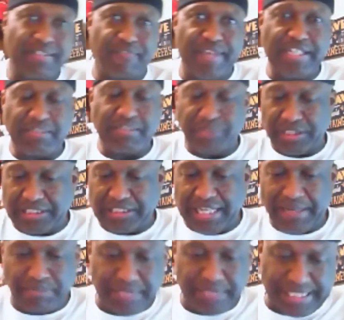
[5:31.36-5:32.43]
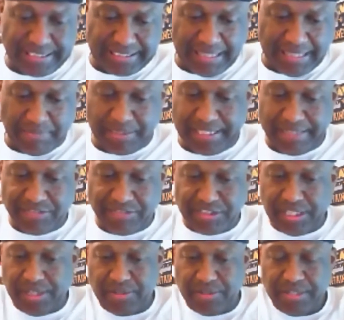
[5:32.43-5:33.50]
available in a lot of places, I believe,
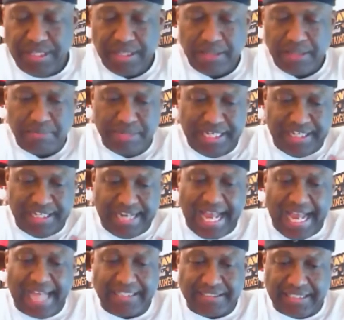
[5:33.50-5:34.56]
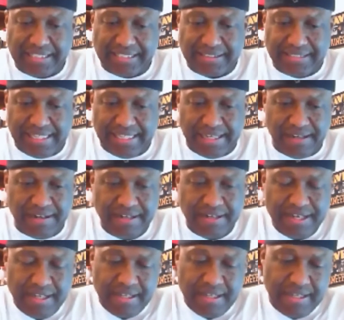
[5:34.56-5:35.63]
so pretty good access there.
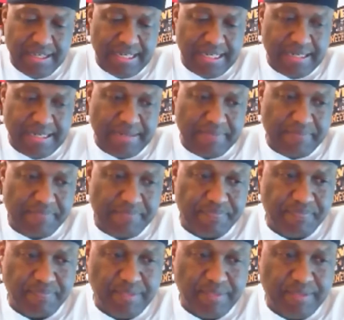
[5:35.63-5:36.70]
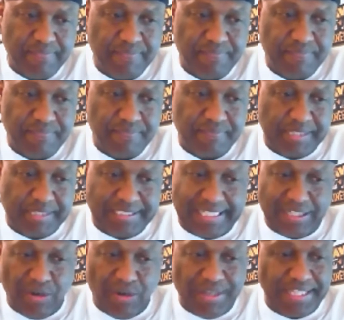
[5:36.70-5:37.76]
Um, like I said,
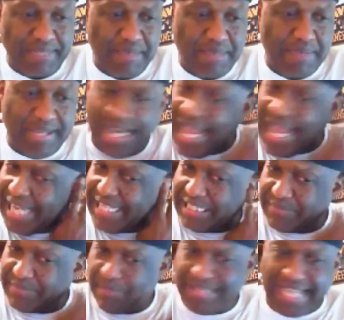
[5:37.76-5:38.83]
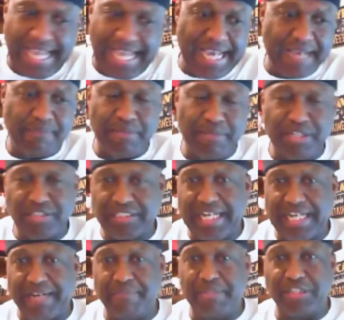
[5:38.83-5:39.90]
the only thing maybe lacking is maybe the head, but in a
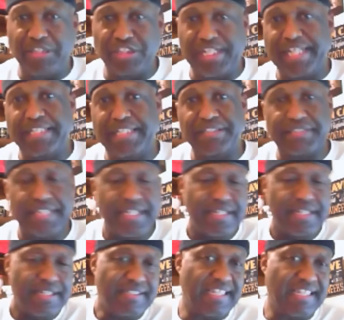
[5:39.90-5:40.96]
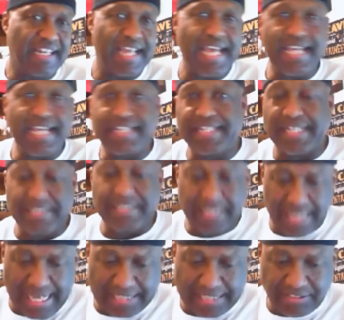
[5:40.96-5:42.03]
lot of Belgian ales, the head doesn't
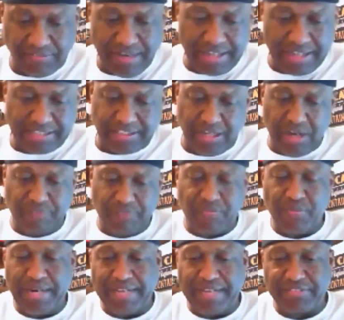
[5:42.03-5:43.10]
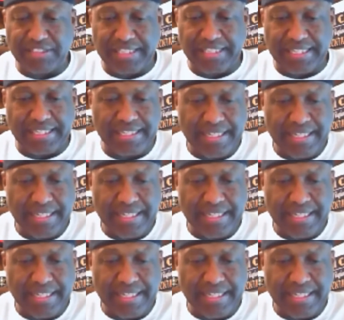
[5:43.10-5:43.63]
last around as long from what I've seen.